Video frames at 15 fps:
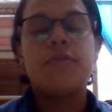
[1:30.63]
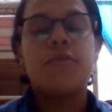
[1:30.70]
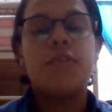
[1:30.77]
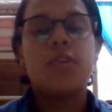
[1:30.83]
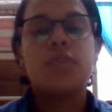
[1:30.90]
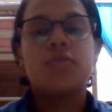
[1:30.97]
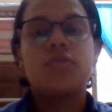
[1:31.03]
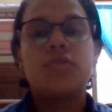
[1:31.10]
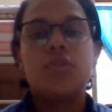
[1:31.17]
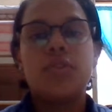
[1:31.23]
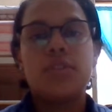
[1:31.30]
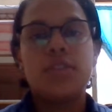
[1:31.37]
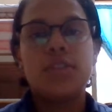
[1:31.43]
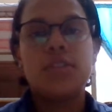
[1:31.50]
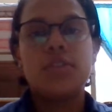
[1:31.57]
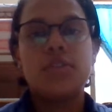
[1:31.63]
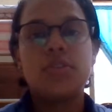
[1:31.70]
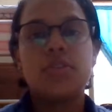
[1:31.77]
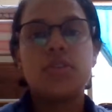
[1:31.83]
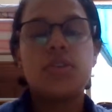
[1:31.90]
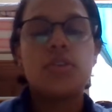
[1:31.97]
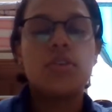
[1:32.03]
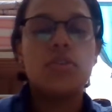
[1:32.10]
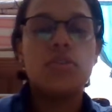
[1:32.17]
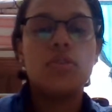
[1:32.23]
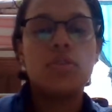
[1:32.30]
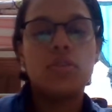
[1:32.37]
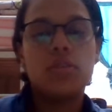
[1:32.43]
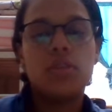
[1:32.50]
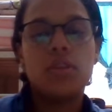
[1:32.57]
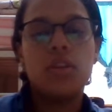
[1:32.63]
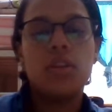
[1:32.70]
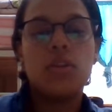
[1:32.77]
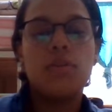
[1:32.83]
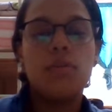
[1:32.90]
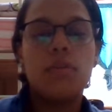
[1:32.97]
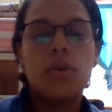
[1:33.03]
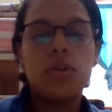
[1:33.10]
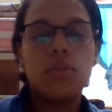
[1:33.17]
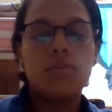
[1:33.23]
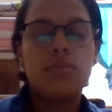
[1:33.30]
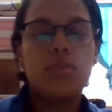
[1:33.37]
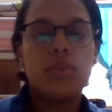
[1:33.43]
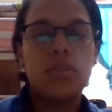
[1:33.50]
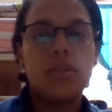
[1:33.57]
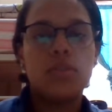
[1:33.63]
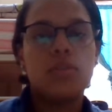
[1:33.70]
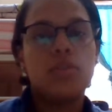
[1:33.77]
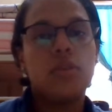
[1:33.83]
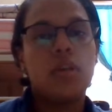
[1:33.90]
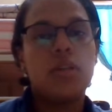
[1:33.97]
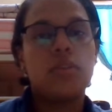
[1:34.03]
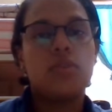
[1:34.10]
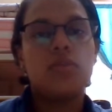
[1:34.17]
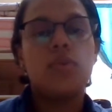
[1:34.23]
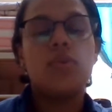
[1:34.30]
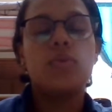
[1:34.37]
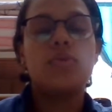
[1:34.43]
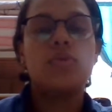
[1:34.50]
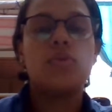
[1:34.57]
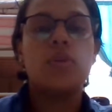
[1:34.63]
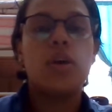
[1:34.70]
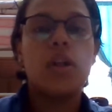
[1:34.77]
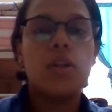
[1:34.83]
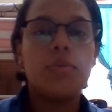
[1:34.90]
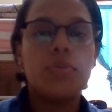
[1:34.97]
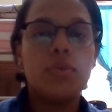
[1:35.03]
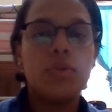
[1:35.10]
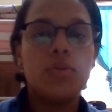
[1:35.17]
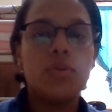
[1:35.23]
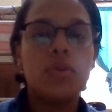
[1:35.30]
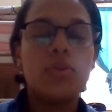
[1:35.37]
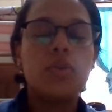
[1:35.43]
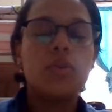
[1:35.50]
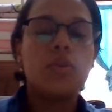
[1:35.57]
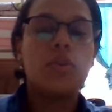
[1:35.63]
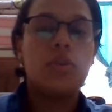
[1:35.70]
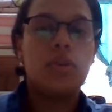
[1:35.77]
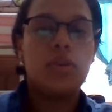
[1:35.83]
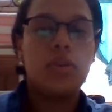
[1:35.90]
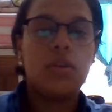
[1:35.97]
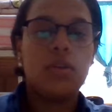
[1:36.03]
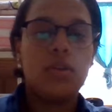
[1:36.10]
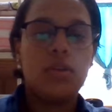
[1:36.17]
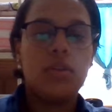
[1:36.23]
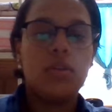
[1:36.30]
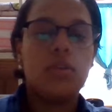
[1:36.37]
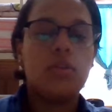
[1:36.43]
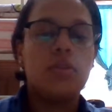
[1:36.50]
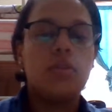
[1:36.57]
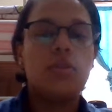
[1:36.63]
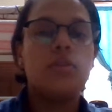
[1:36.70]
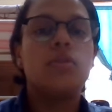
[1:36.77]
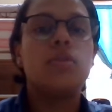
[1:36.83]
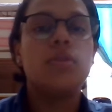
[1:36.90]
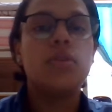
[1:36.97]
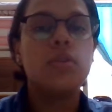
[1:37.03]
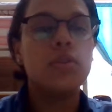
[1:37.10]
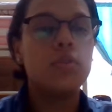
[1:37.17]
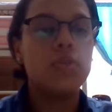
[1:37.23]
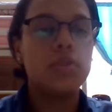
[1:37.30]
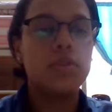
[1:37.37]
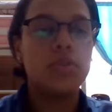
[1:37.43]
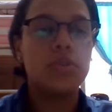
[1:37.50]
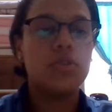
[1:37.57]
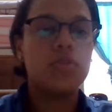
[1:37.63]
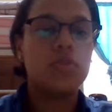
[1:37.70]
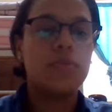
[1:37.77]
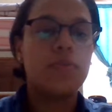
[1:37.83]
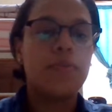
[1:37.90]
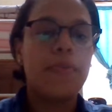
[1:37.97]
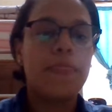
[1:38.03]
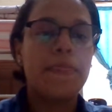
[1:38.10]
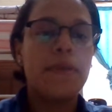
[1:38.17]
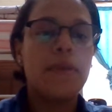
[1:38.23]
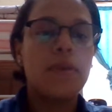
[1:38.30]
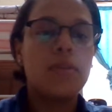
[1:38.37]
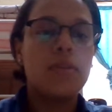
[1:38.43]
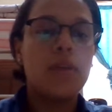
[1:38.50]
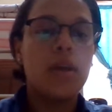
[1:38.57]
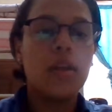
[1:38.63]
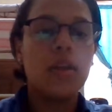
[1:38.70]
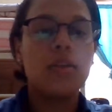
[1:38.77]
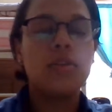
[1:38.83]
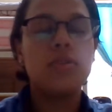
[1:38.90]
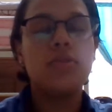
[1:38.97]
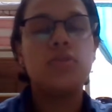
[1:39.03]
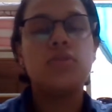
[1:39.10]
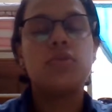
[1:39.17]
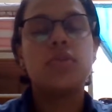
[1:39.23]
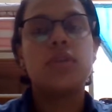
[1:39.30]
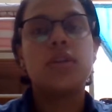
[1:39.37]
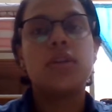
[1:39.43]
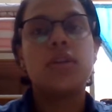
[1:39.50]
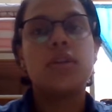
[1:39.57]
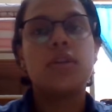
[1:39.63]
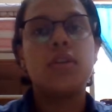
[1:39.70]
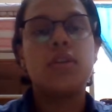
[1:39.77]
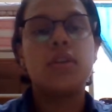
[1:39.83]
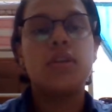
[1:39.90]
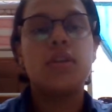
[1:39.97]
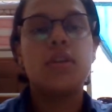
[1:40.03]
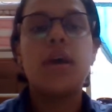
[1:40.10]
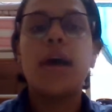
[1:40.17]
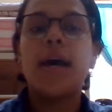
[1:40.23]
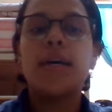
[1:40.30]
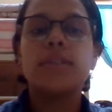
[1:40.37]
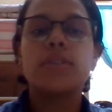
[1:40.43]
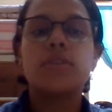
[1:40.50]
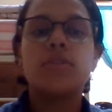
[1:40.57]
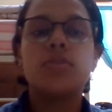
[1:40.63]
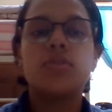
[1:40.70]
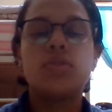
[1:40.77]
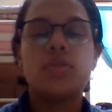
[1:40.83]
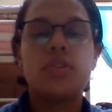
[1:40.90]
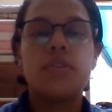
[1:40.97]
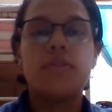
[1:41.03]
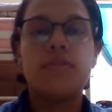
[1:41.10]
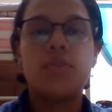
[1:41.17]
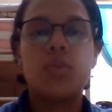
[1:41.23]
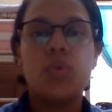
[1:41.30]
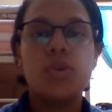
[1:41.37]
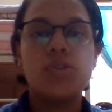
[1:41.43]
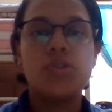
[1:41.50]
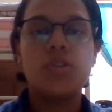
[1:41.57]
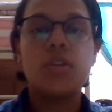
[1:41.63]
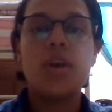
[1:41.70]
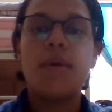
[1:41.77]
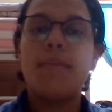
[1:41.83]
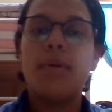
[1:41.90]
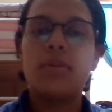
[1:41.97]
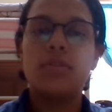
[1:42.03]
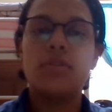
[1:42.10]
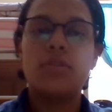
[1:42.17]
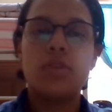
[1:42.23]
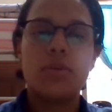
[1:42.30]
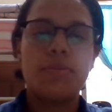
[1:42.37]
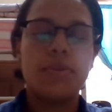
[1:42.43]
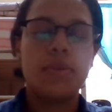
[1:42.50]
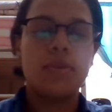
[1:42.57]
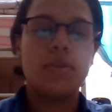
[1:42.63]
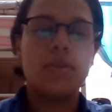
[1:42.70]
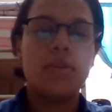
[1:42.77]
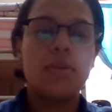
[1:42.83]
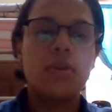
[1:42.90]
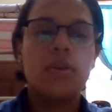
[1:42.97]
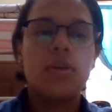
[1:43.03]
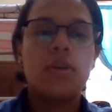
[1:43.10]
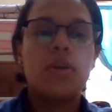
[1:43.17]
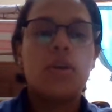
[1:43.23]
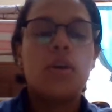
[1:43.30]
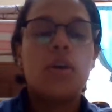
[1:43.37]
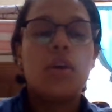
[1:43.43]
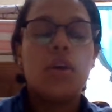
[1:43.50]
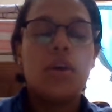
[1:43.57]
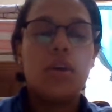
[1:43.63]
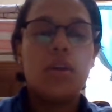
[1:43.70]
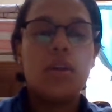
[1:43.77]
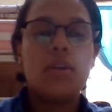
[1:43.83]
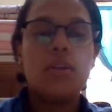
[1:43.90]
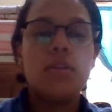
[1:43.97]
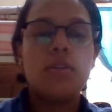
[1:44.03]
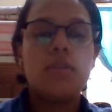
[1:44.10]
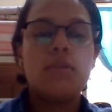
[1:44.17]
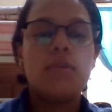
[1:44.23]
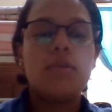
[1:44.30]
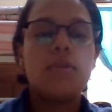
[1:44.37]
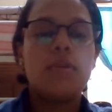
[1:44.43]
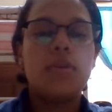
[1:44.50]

focus your attention, just in the most important that is going to help you in the research. Then you can ask yourself a question about the topic. And